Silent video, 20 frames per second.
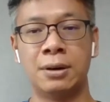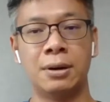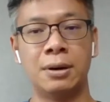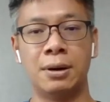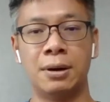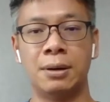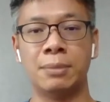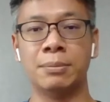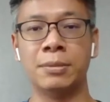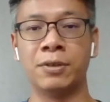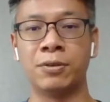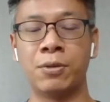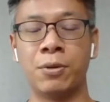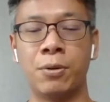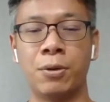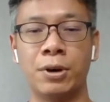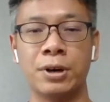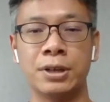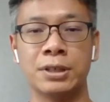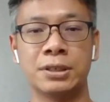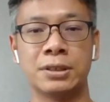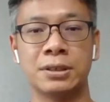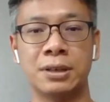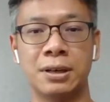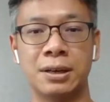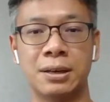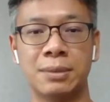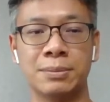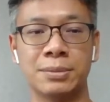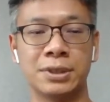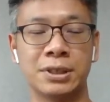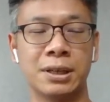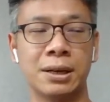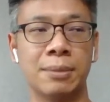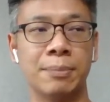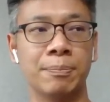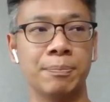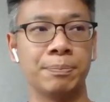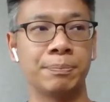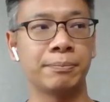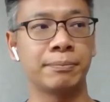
of course, some